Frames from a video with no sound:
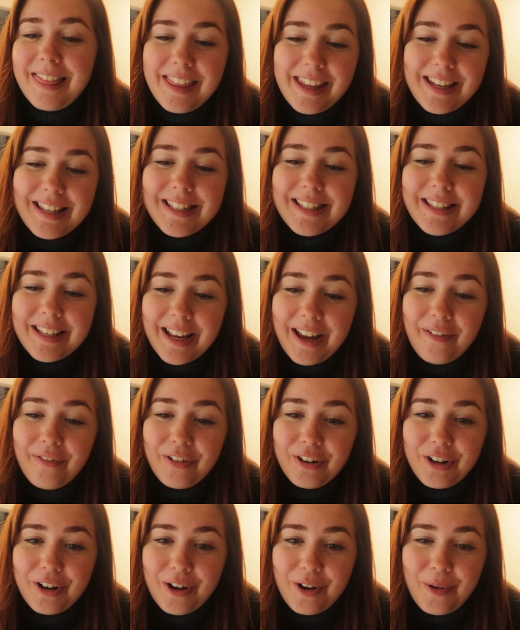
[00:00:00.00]
things
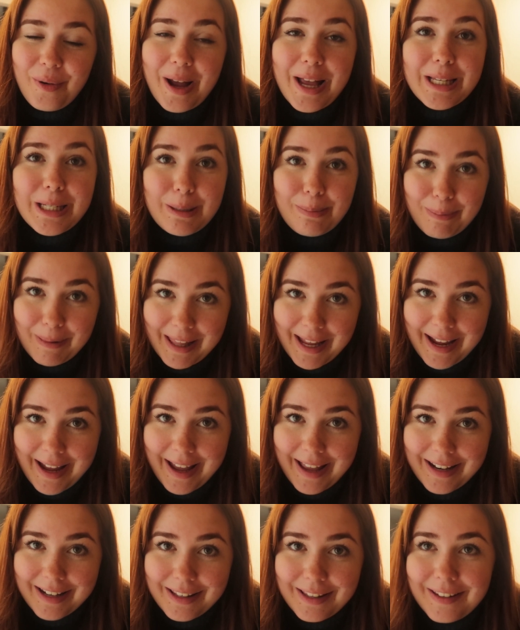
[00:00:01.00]
never go as
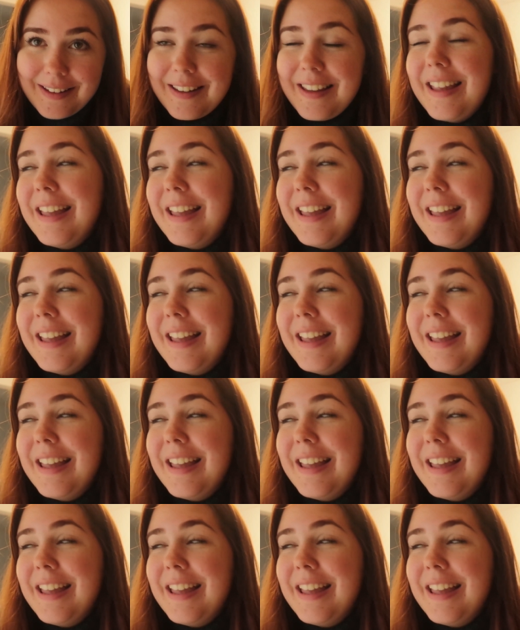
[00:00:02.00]
planned.